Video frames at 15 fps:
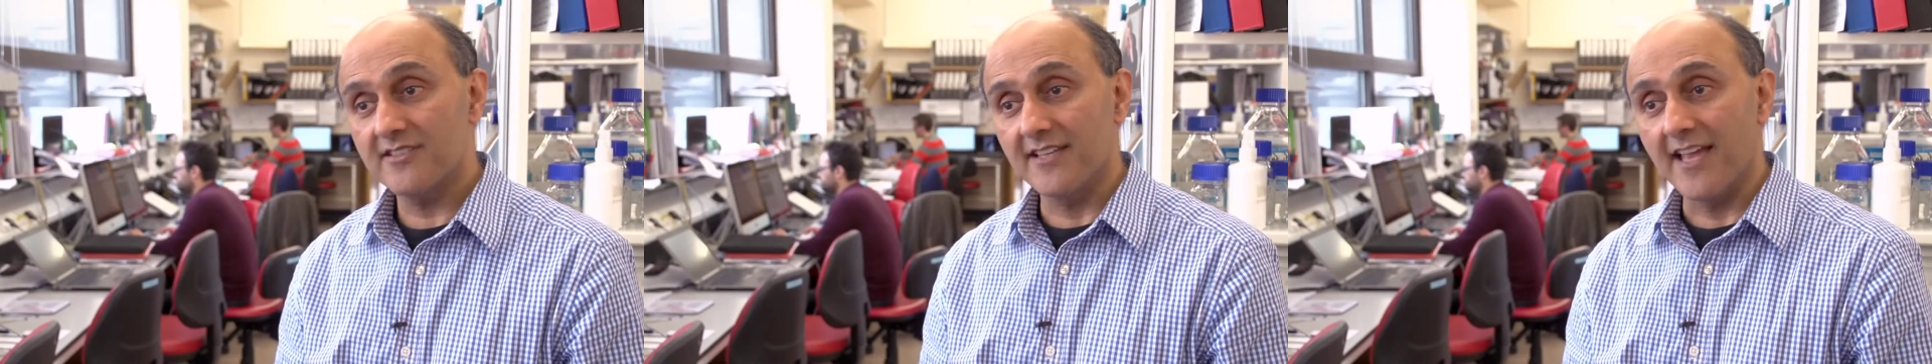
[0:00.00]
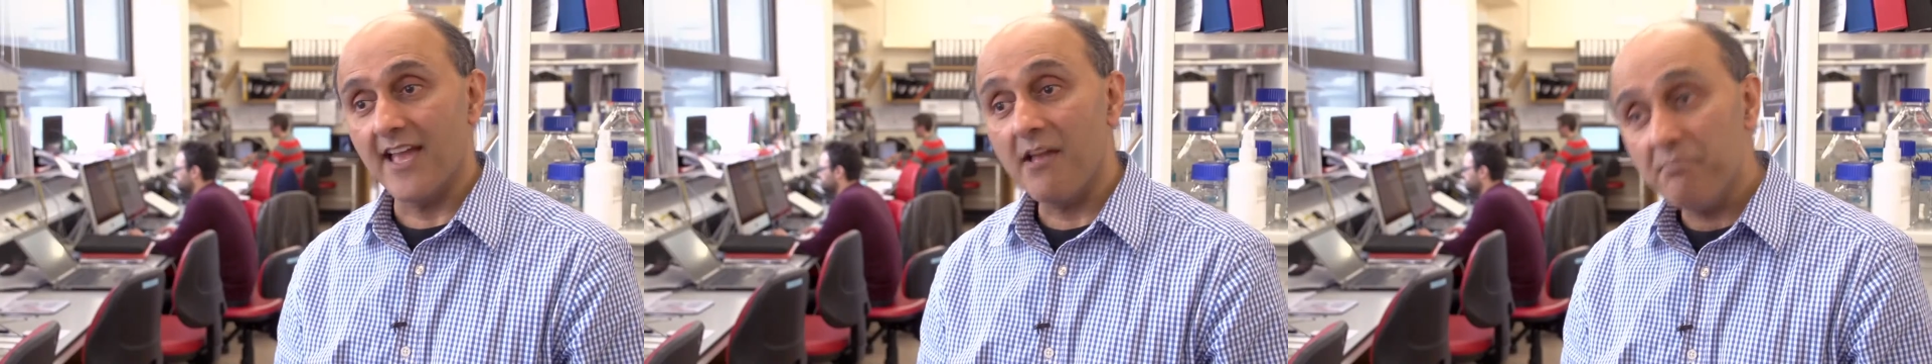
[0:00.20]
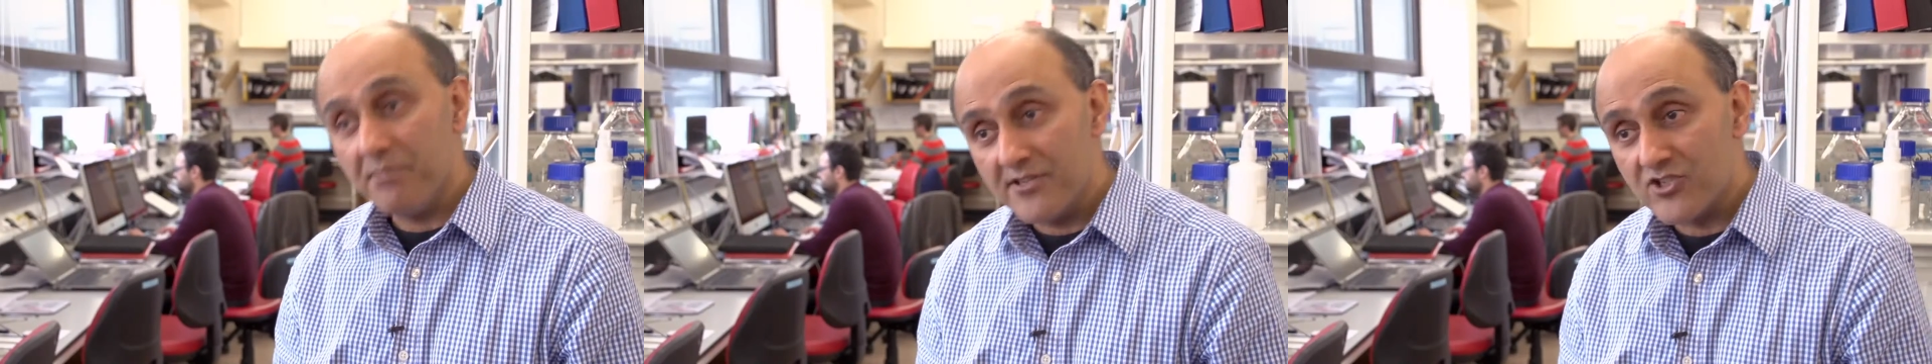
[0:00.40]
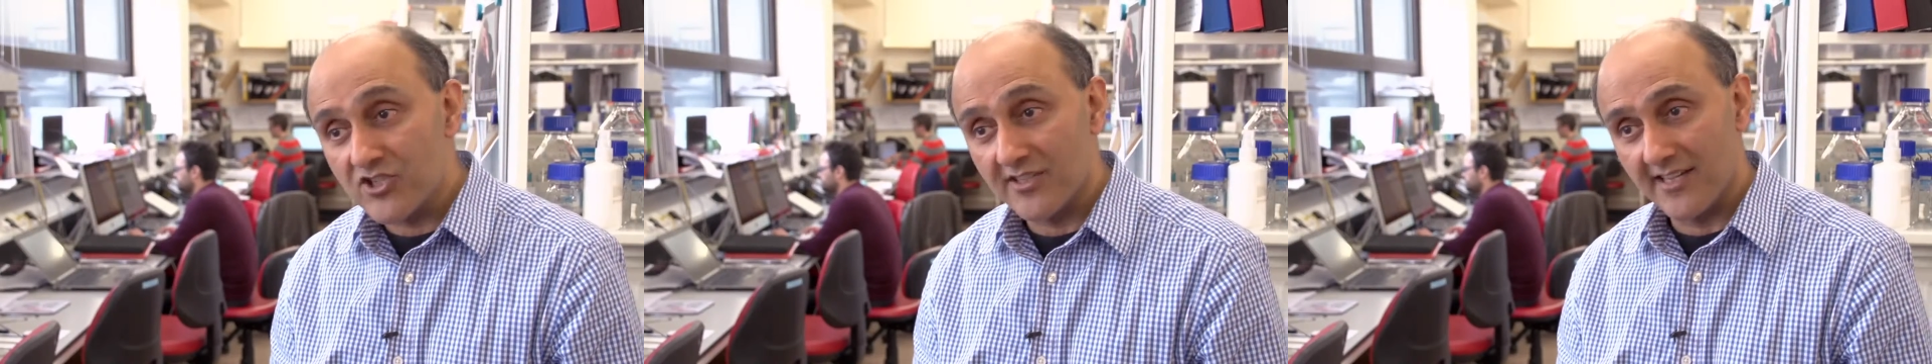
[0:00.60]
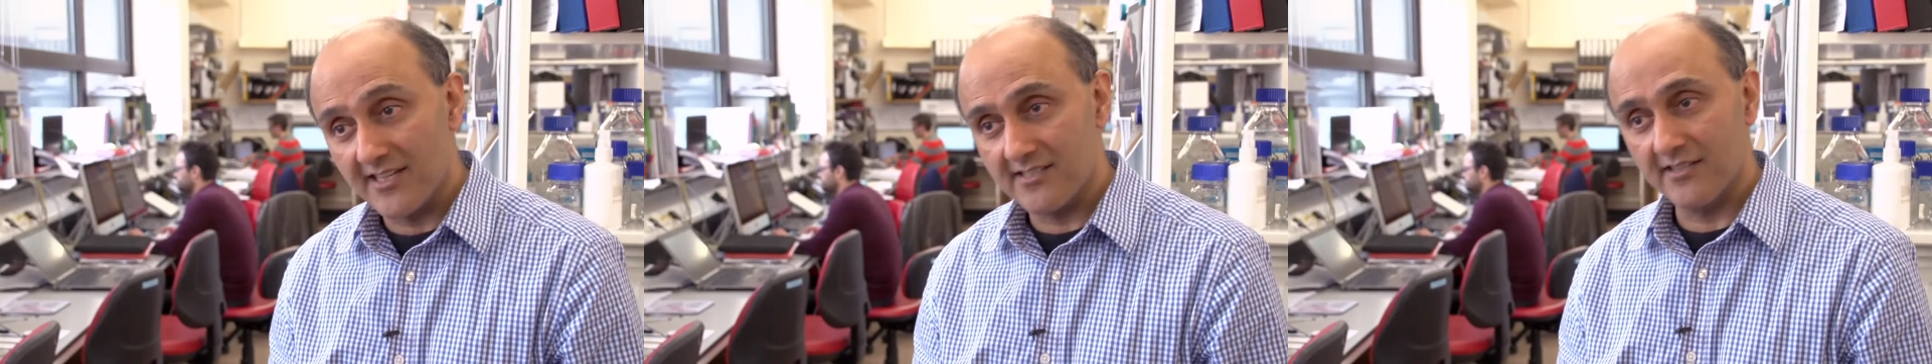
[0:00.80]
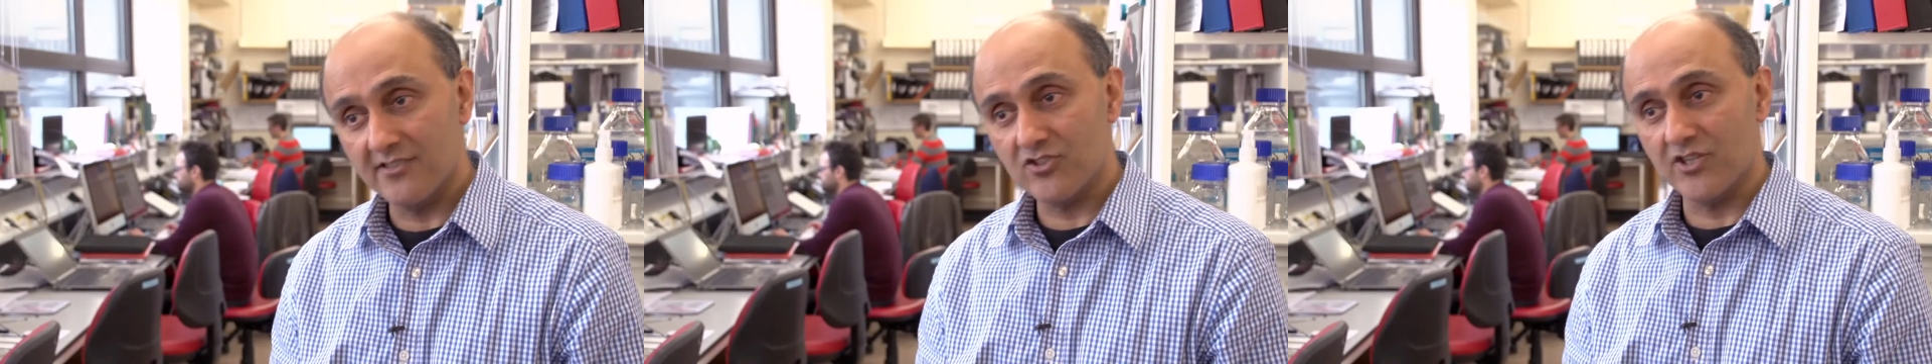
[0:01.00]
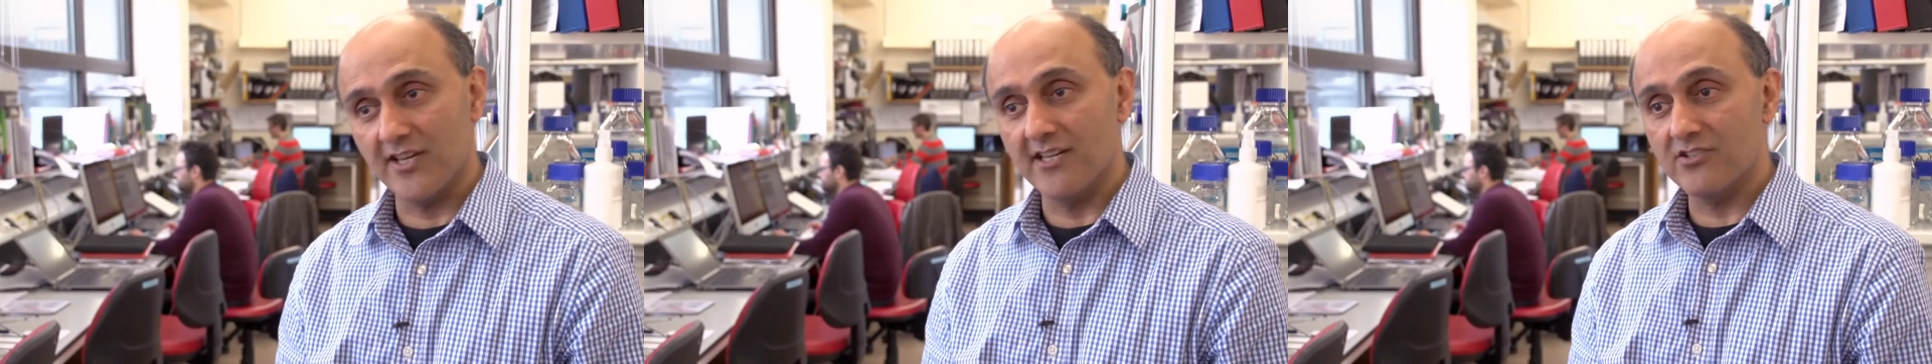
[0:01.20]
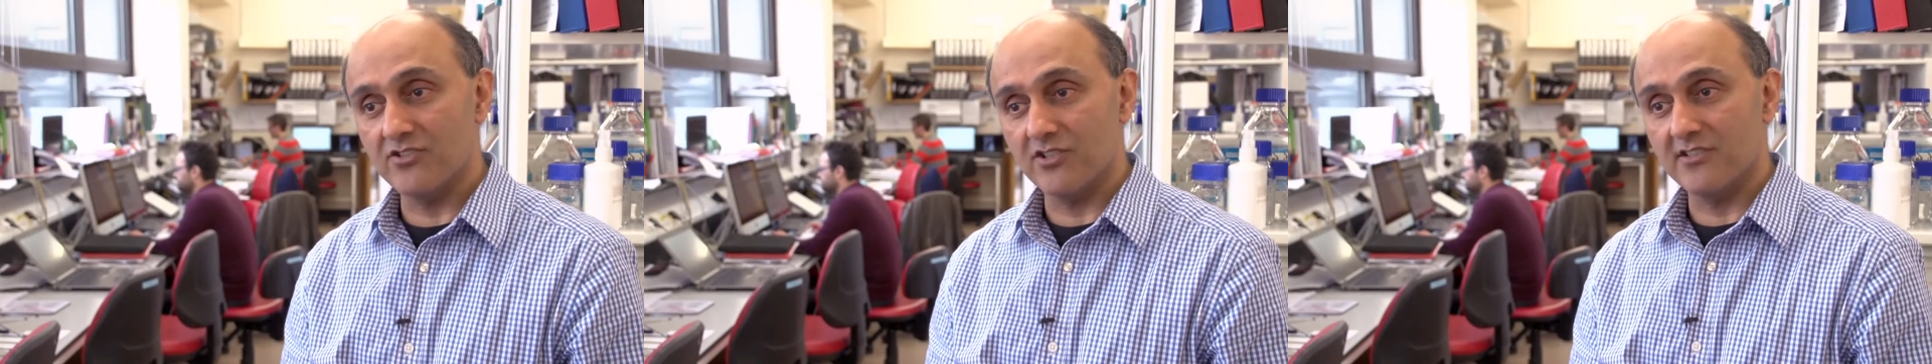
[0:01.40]
the epigenetic
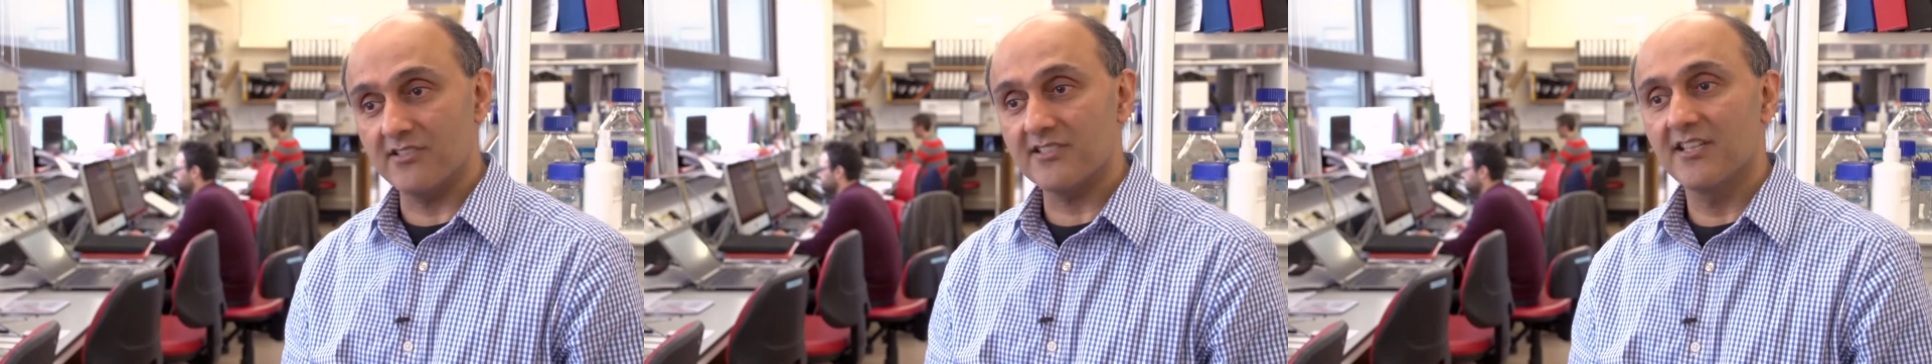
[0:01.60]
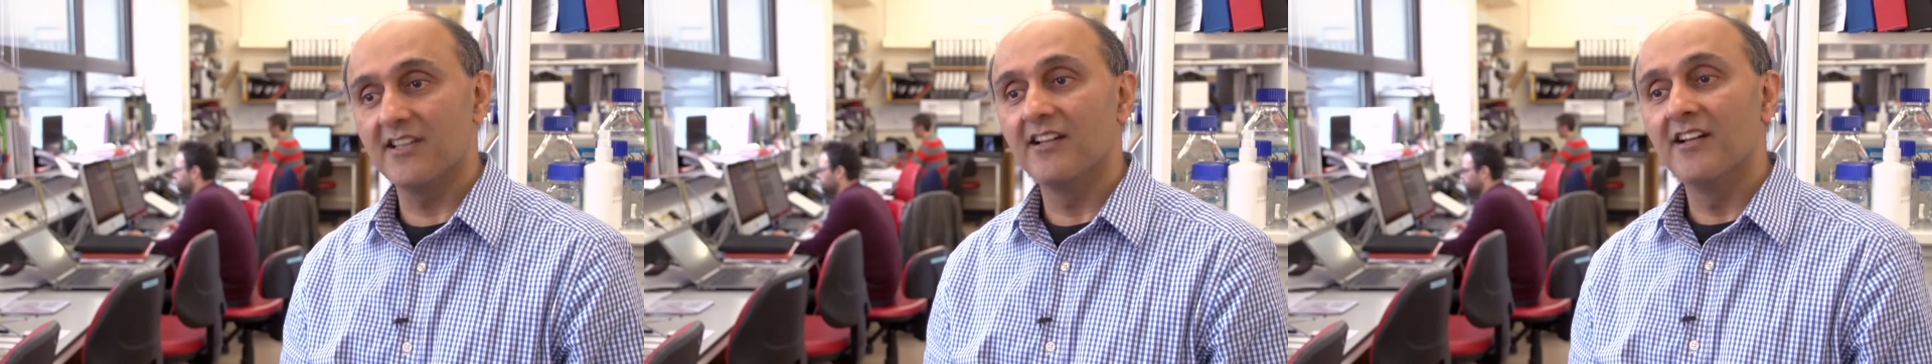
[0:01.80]
changes